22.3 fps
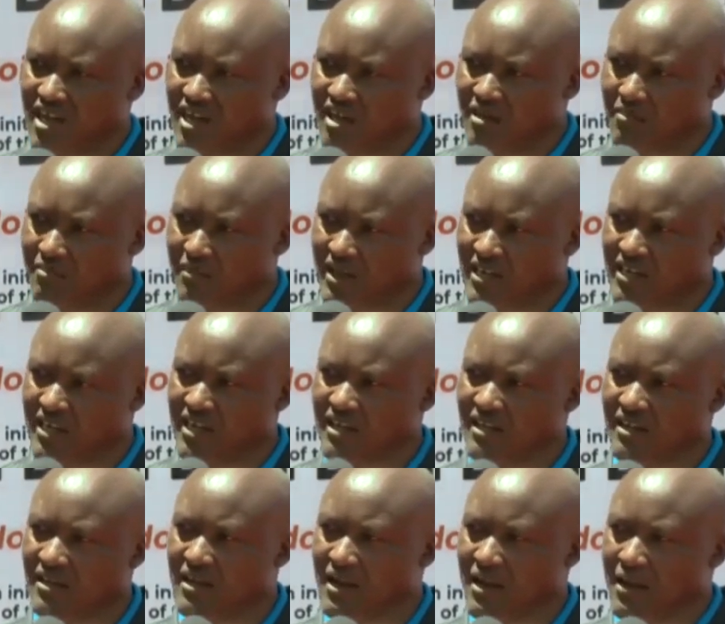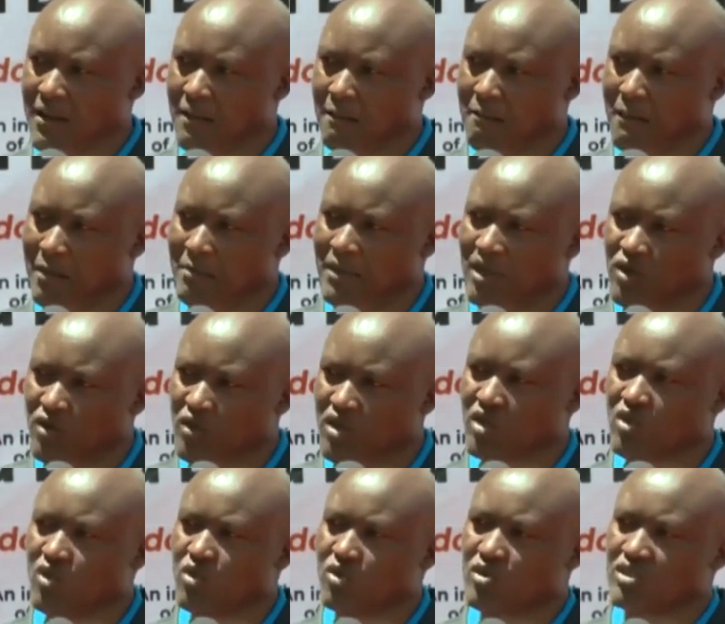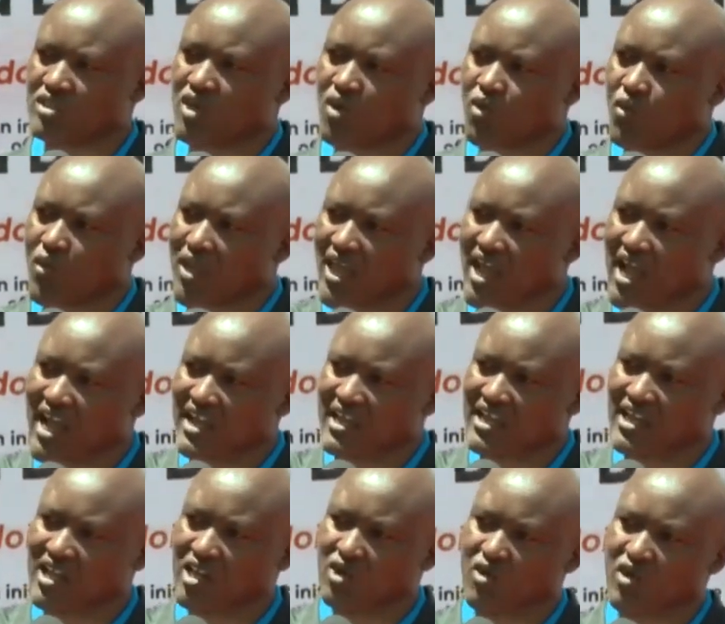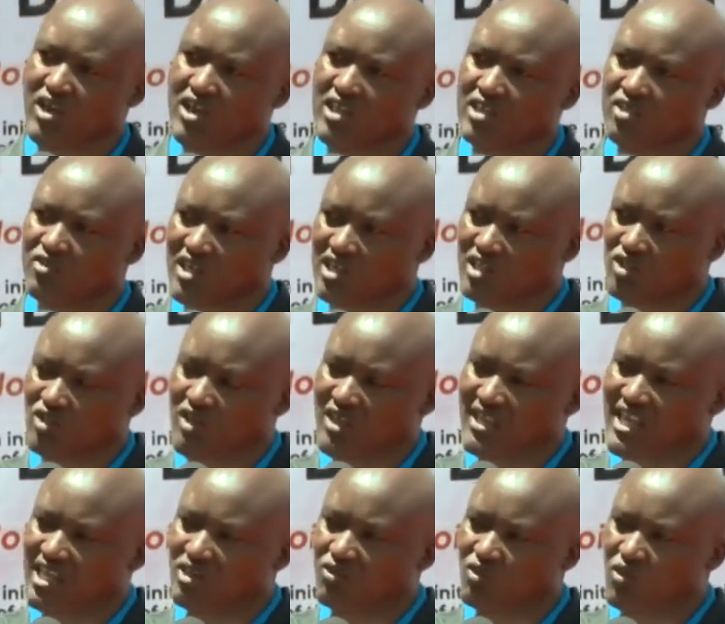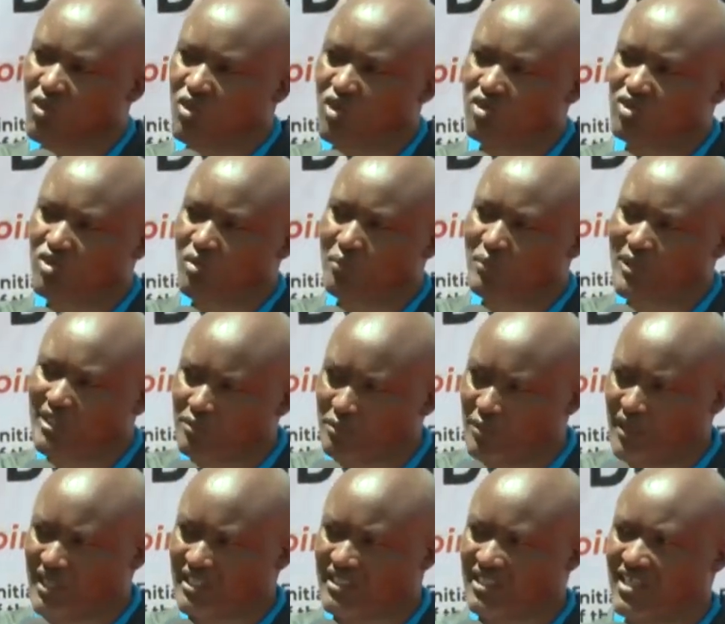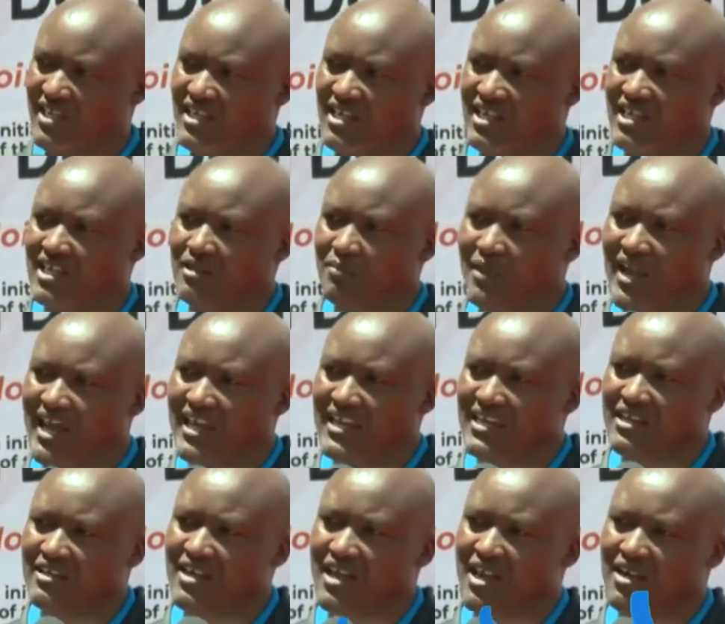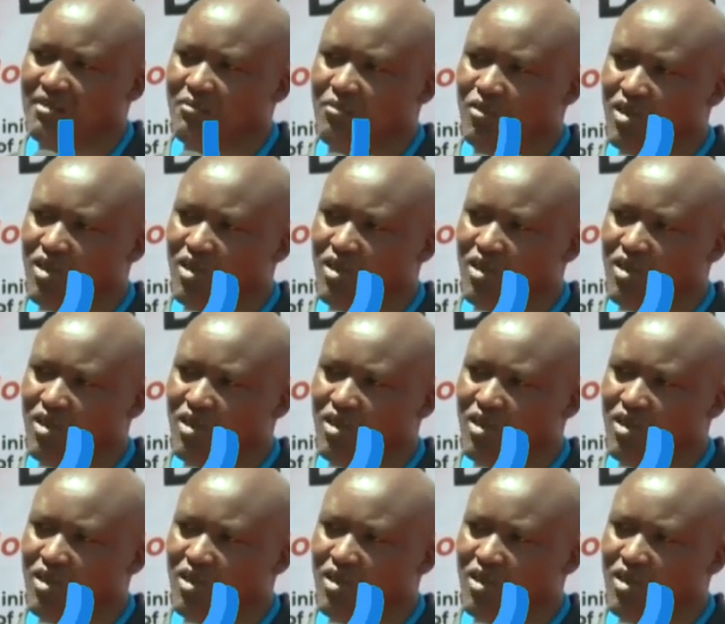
Mama Doing Good, we are actually going to ensure that we also participate in planting